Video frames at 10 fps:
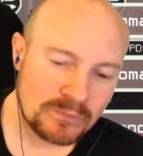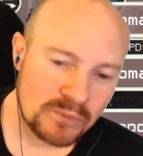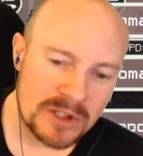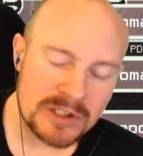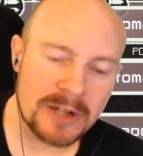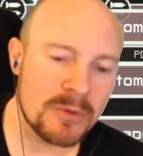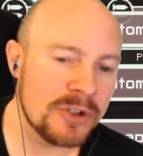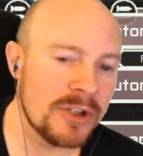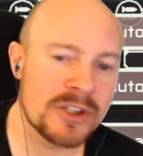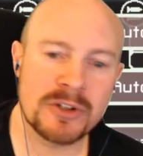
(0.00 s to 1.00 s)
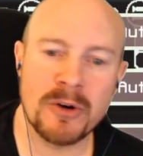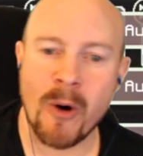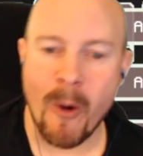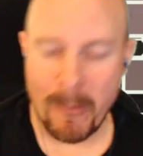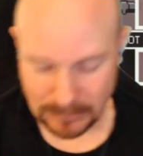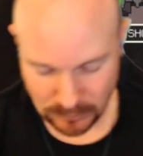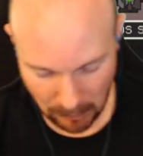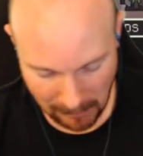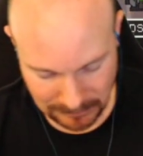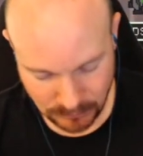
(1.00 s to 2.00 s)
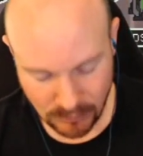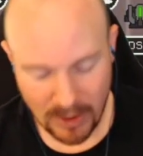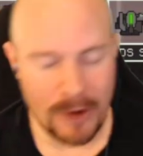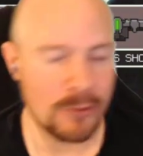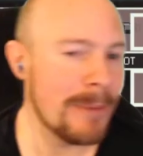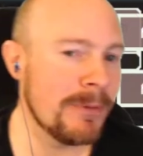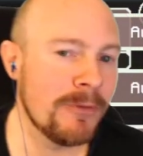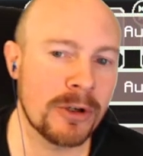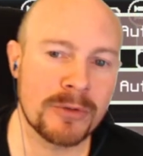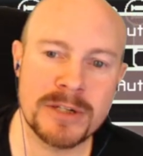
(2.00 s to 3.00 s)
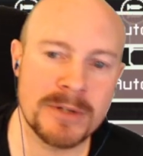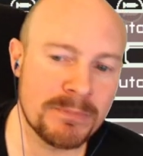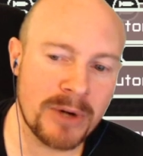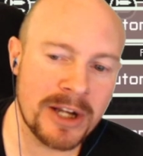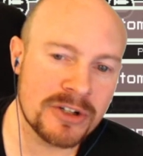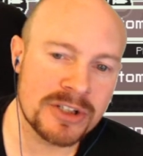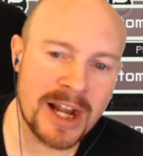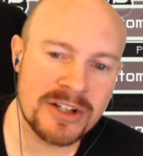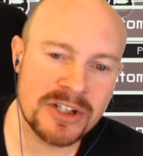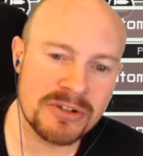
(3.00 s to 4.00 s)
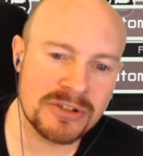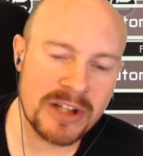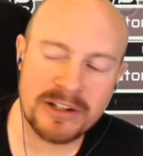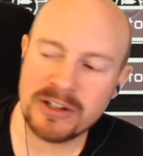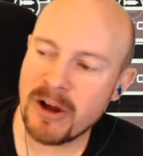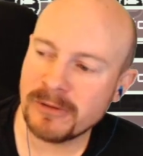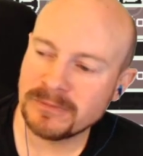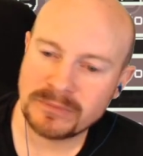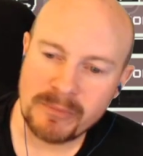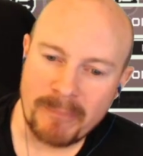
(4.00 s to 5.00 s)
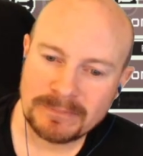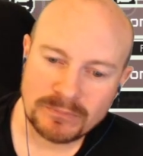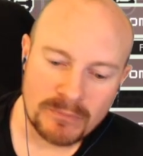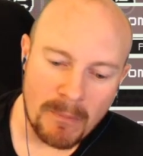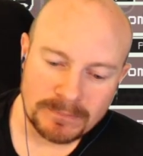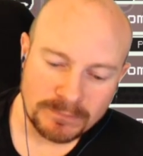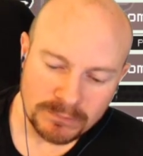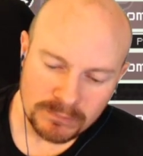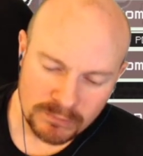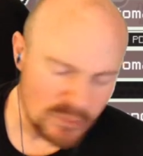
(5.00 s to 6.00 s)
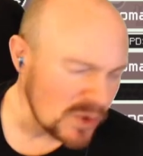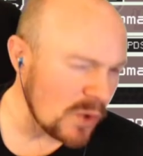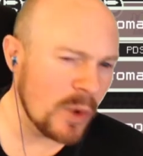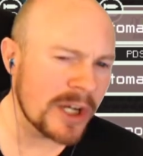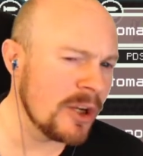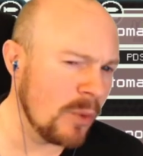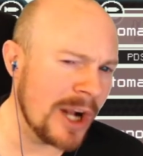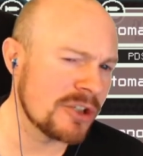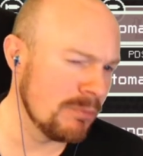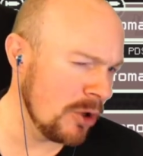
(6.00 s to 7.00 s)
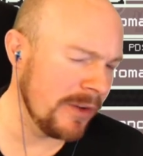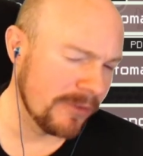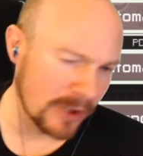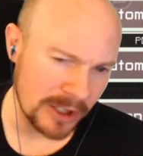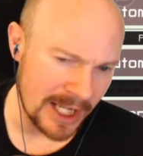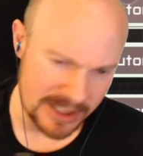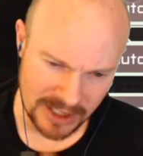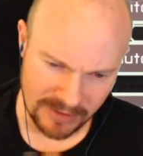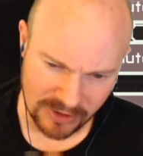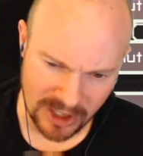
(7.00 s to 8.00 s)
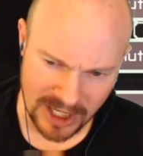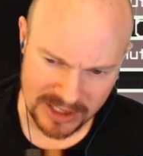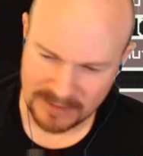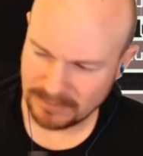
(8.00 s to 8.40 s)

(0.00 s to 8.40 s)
it's like when you're in school, and right before Christmas break, your science teacher's like, you know, we're going to watch a movie for the last day of class.